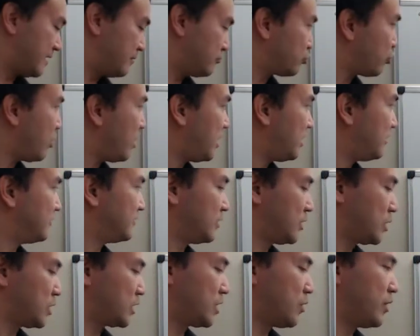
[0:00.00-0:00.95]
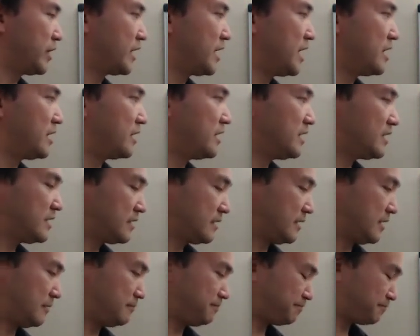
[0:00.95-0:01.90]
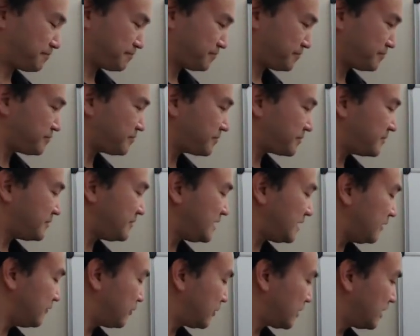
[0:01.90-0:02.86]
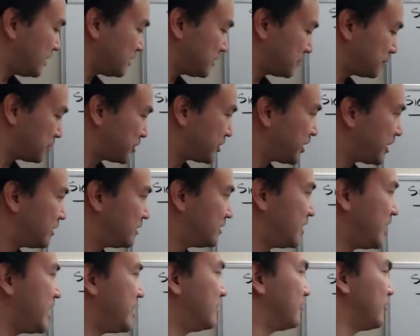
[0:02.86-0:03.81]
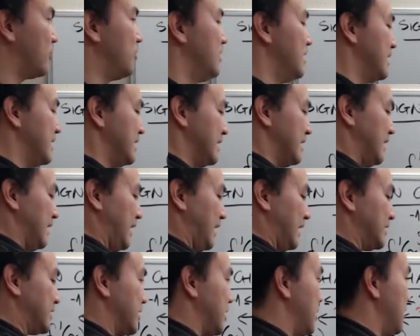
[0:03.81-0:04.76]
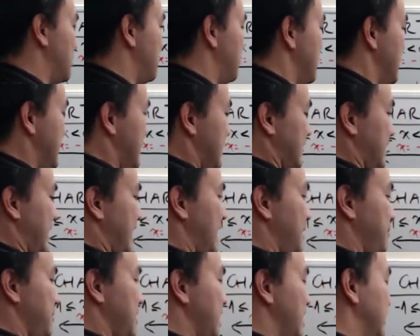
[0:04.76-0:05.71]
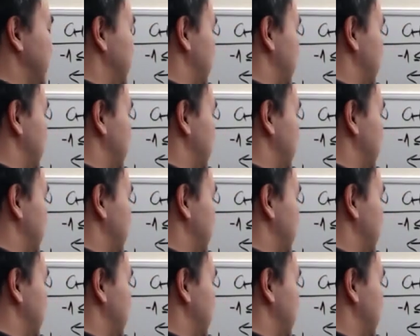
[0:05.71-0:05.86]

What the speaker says: 12 going in this for this particular interval. And so that means